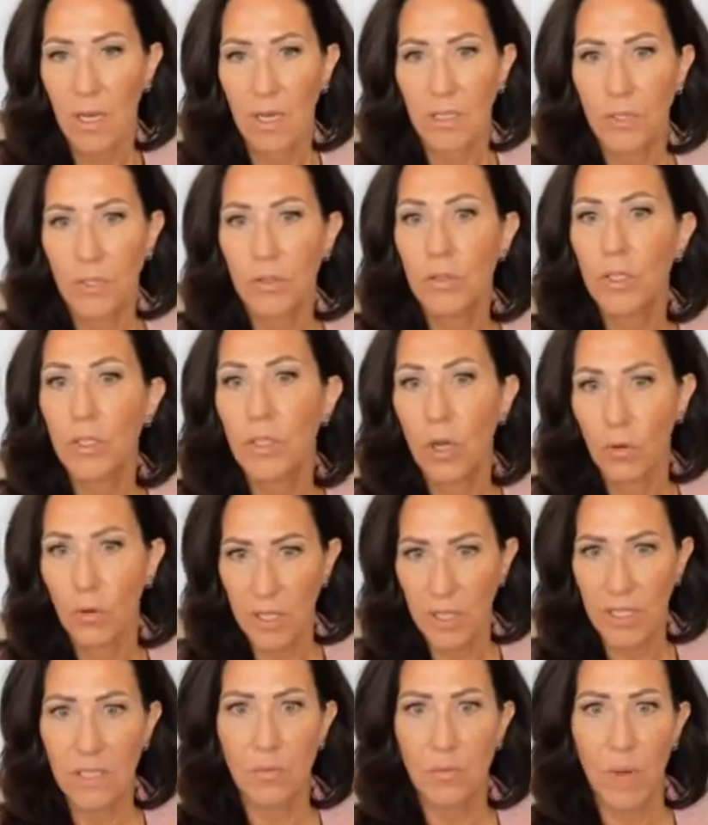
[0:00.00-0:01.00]
You can go
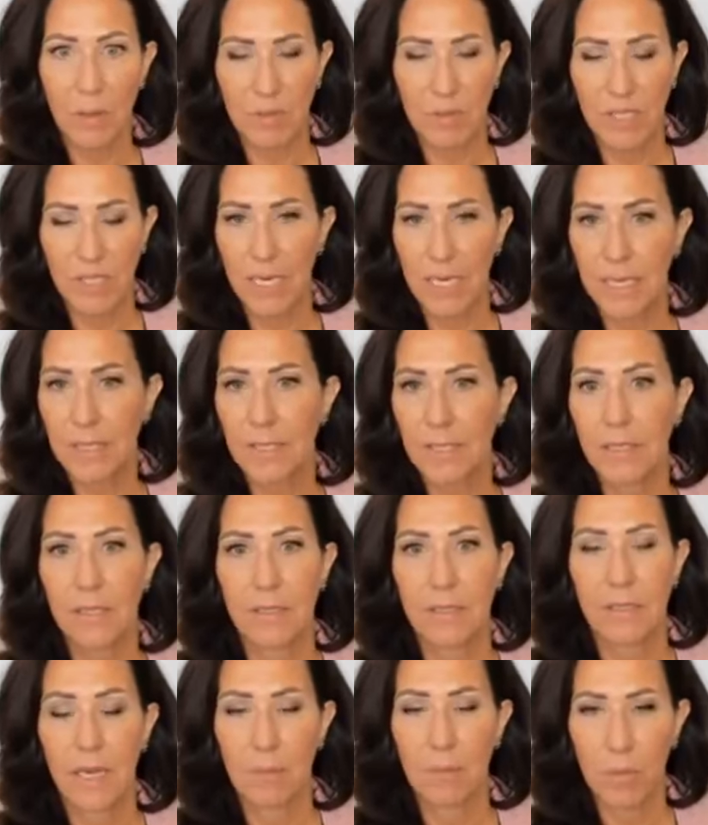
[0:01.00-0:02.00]
to these websites
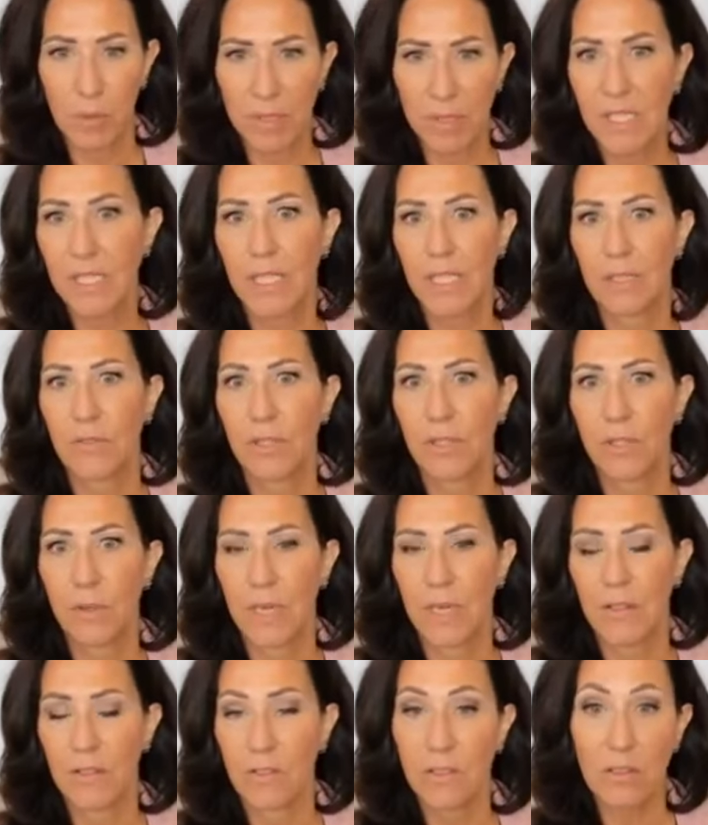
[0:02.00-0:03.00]
that I'm going to give you,
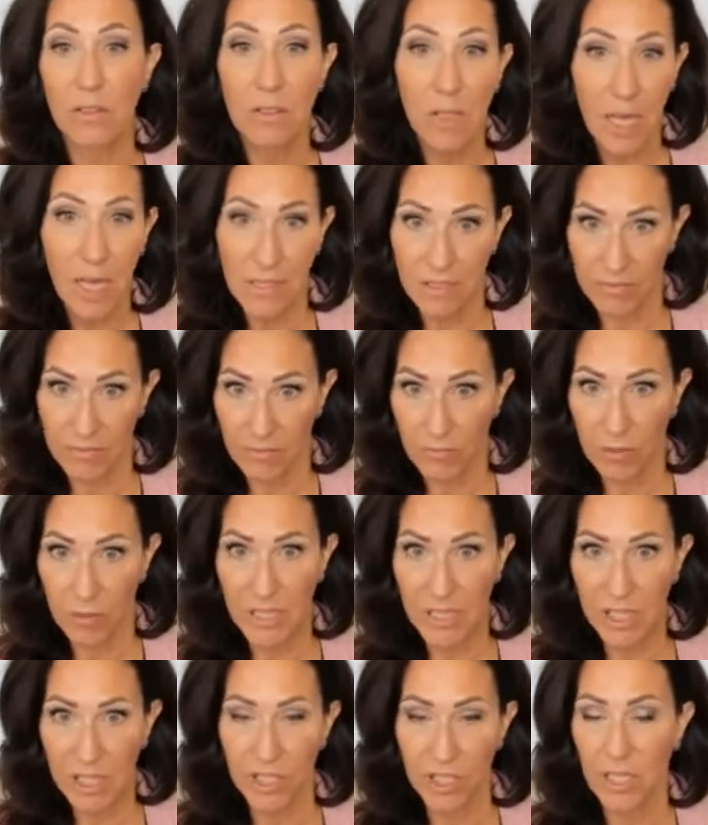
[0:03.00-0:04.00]
and there's lots of
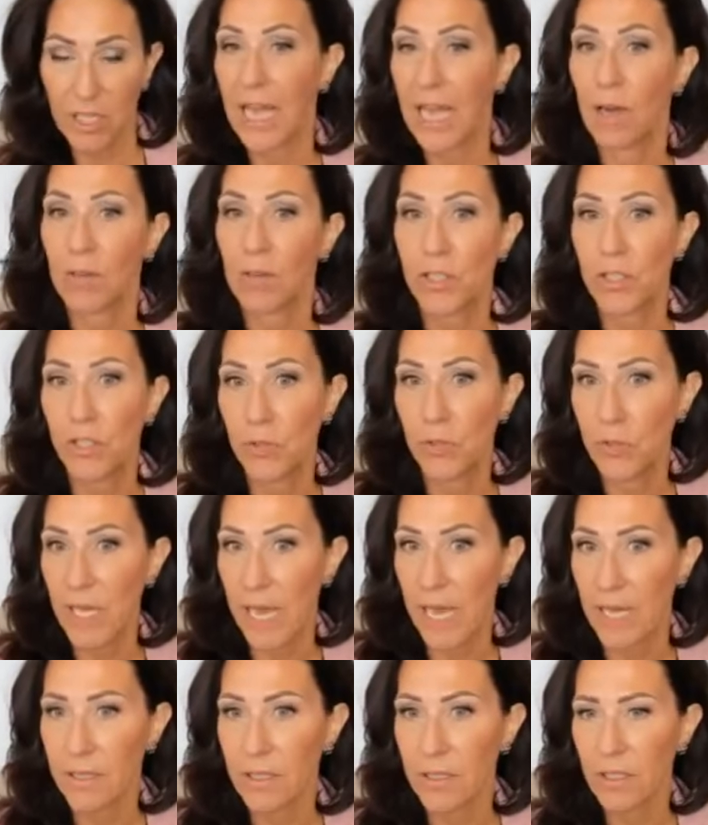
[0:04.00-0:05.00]
information on how to do
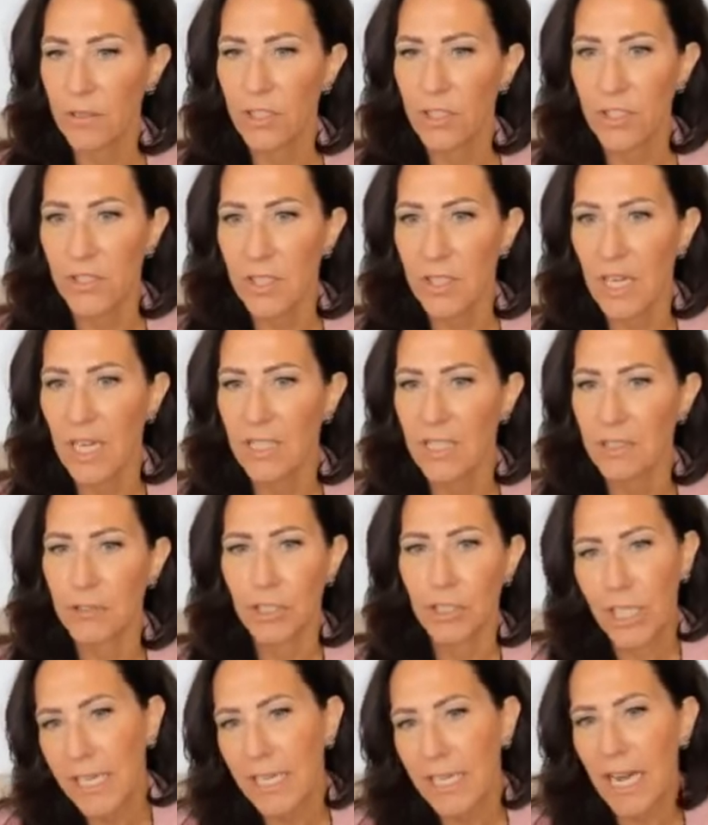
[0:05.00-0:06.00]
that, just to kind of
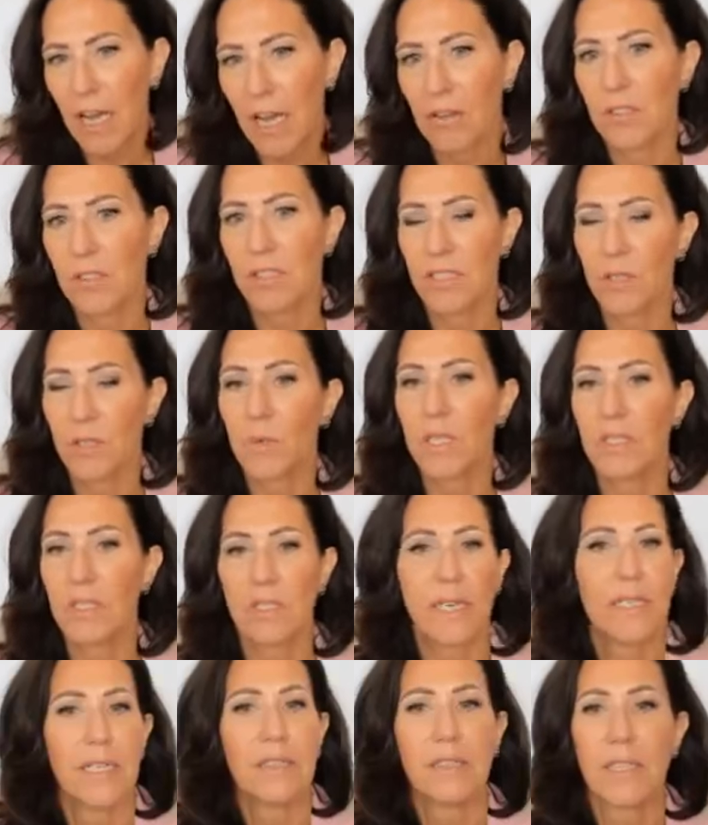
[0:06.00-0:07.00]
check it out and see what it's
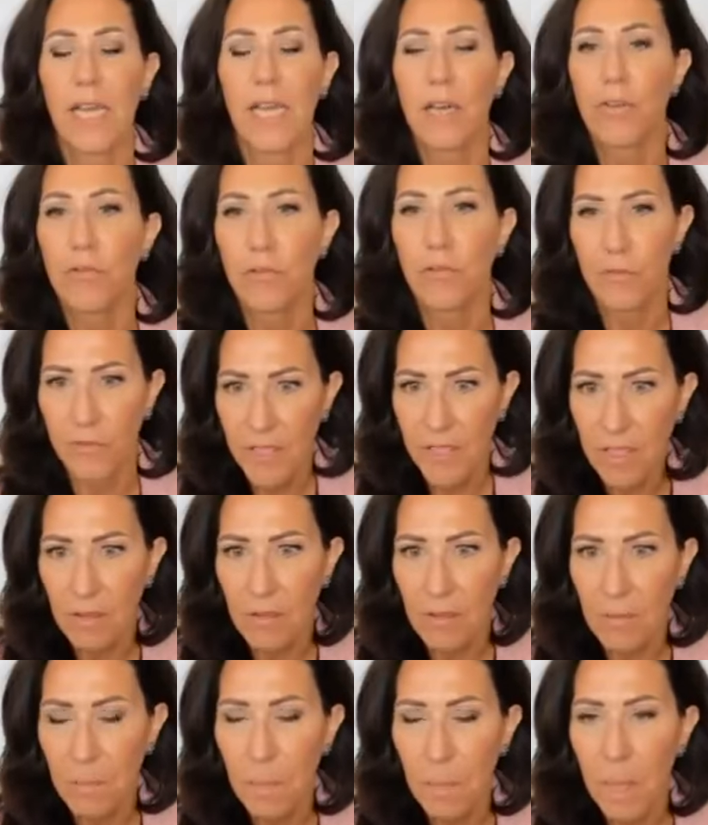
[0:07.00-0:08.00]
like, see how you
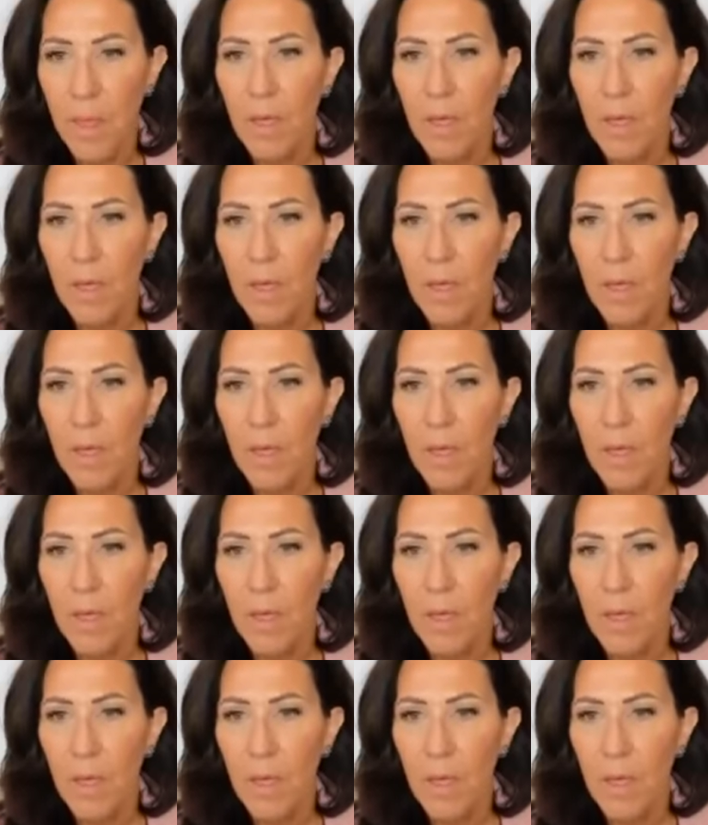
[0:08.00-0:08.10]
feel.